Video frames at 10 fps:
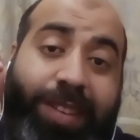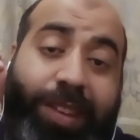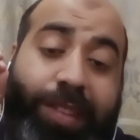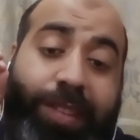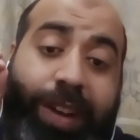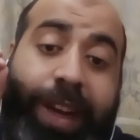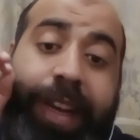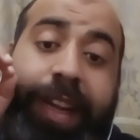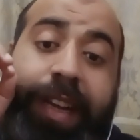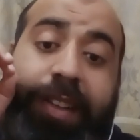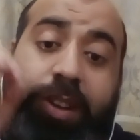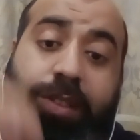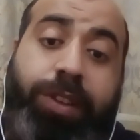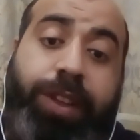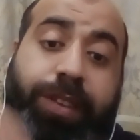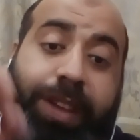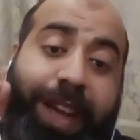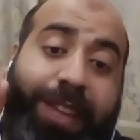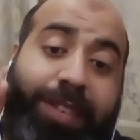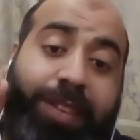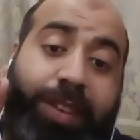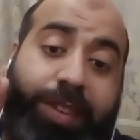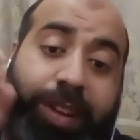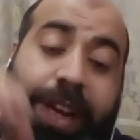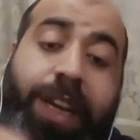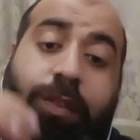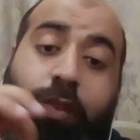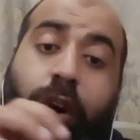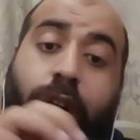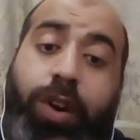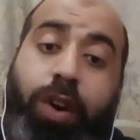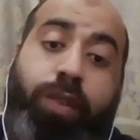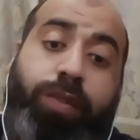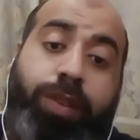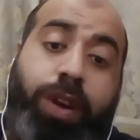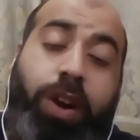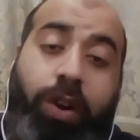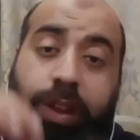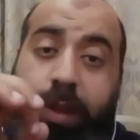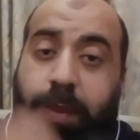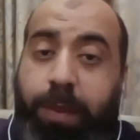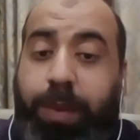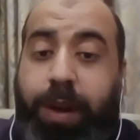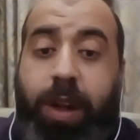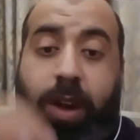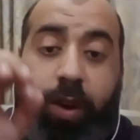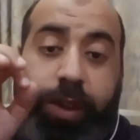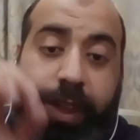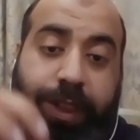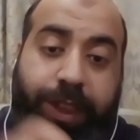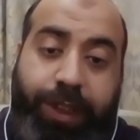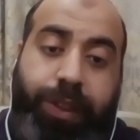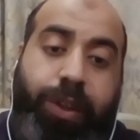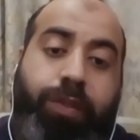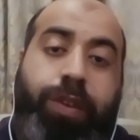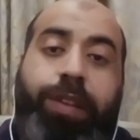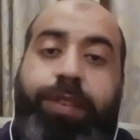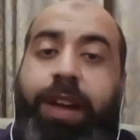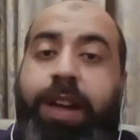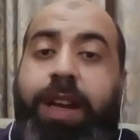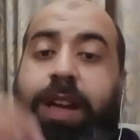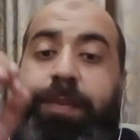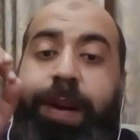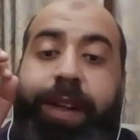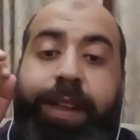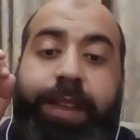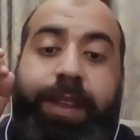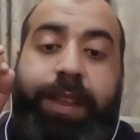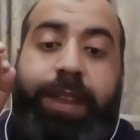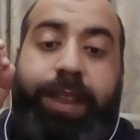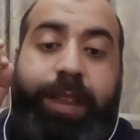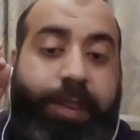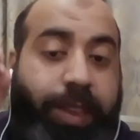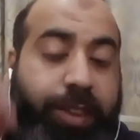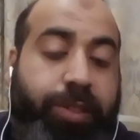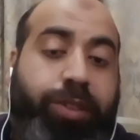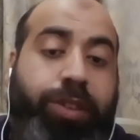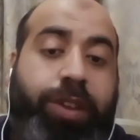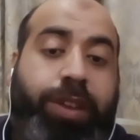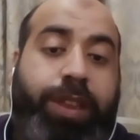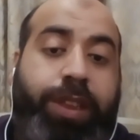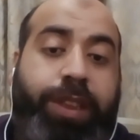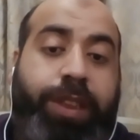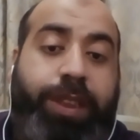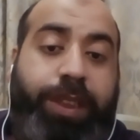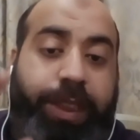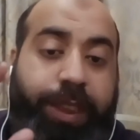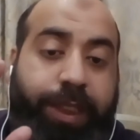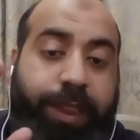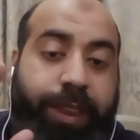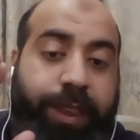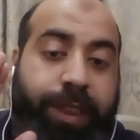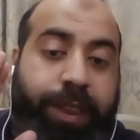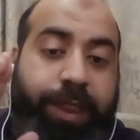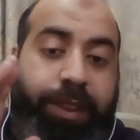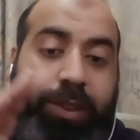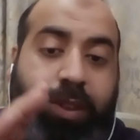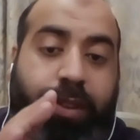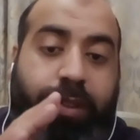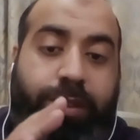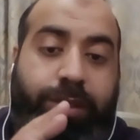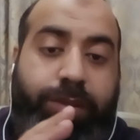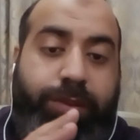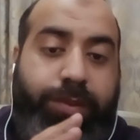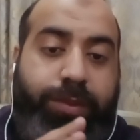this Israeli atrocities, against this Israeli war of on the people, on the children of Gaza. But Rishi Sunak didn't, you know,